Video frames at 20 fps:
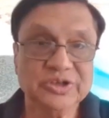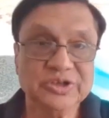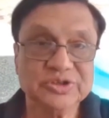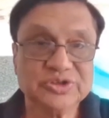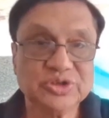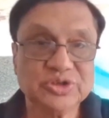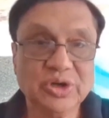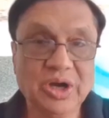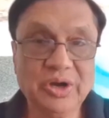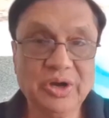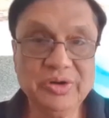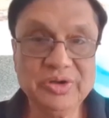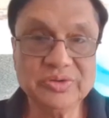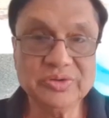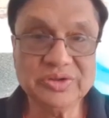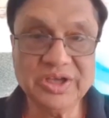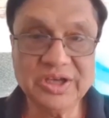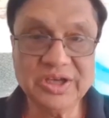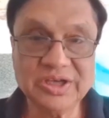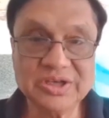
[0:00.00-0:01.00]
So how do
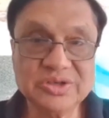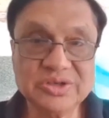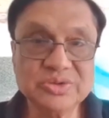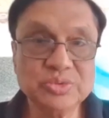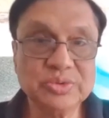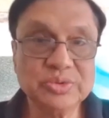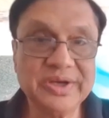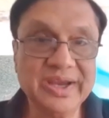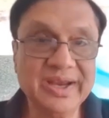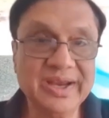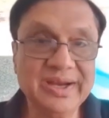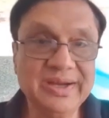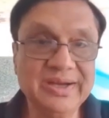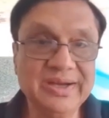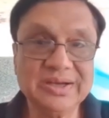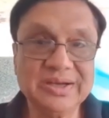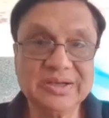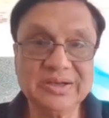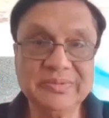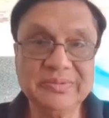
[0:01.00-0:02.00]
you think you
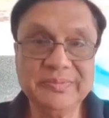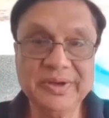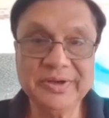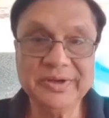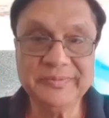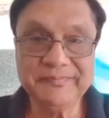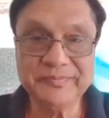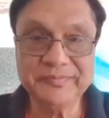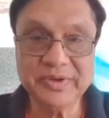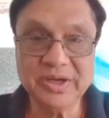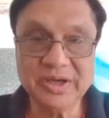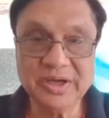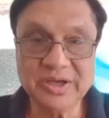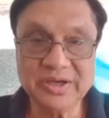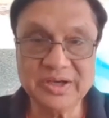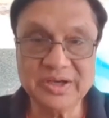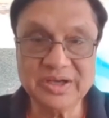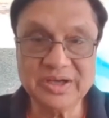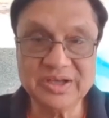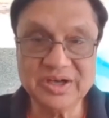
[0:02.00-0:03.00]
can determine
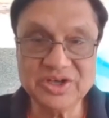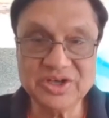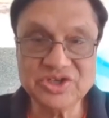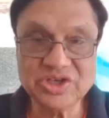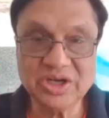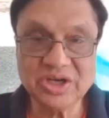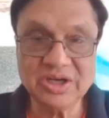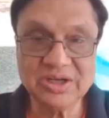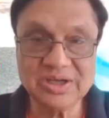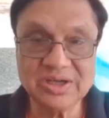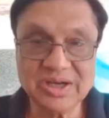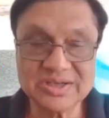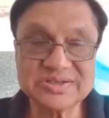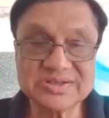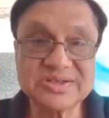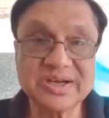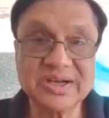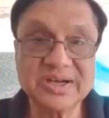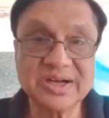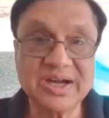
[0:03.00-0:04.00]
regression and
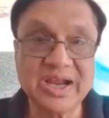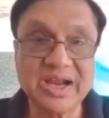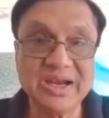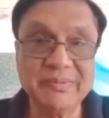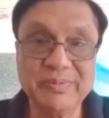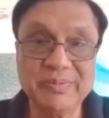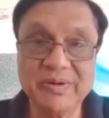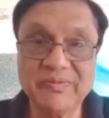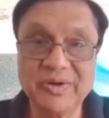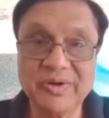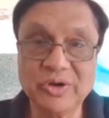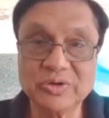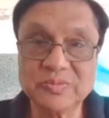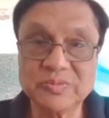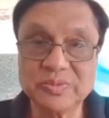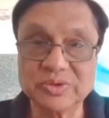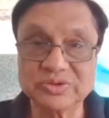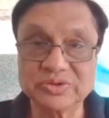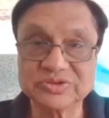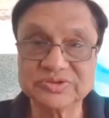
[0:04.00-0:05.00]
clustering type of
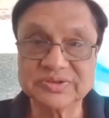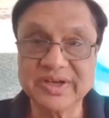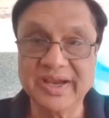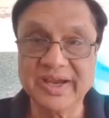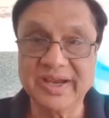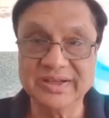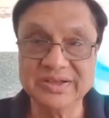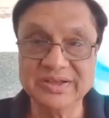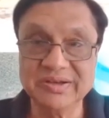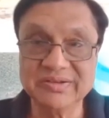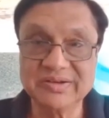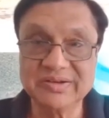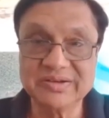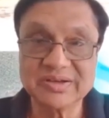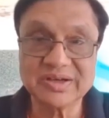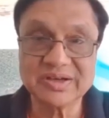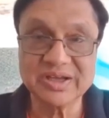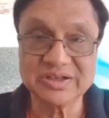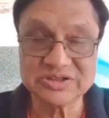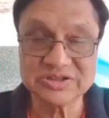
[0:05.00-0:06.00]
outputs and the
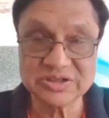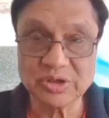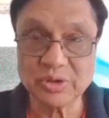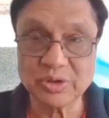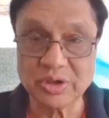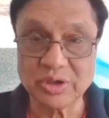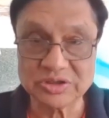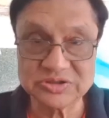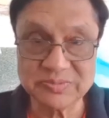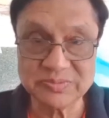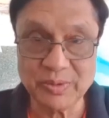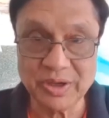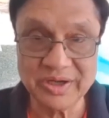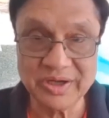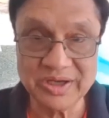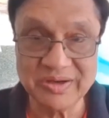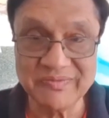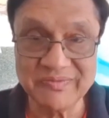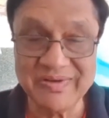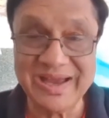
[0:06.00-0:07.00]

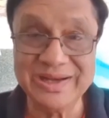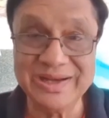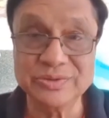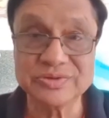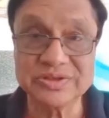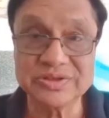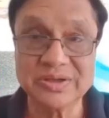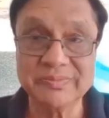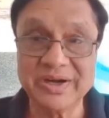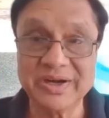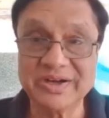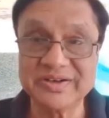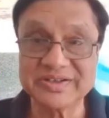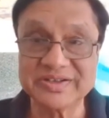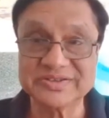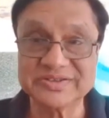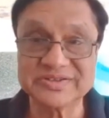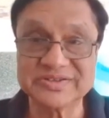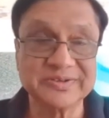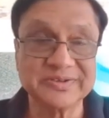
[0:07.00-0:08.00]
corresponding evaluation
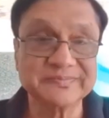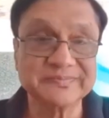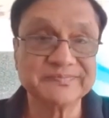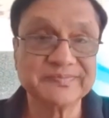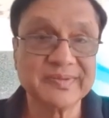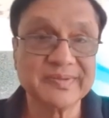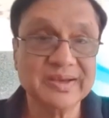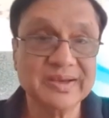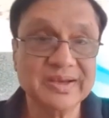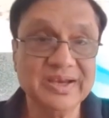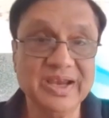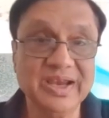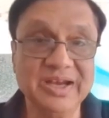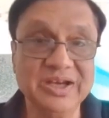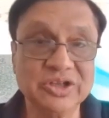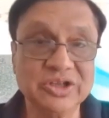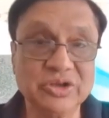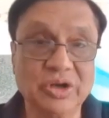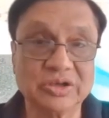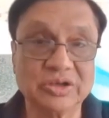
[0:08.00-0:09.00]
metrics?
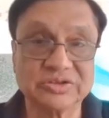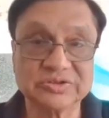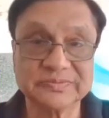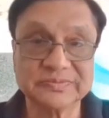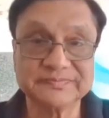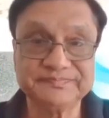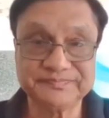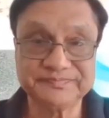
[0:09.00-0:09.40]
Any thoughts?